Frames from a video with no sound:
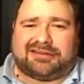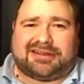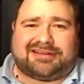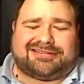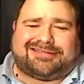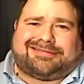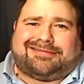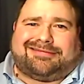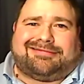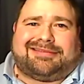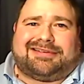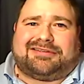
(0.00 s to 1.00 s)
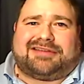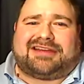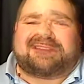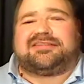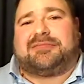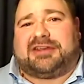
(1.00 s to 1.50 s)
that's
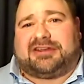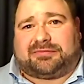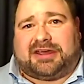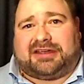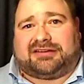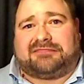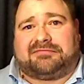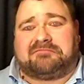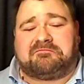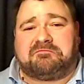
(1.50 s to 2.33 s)
to be expected.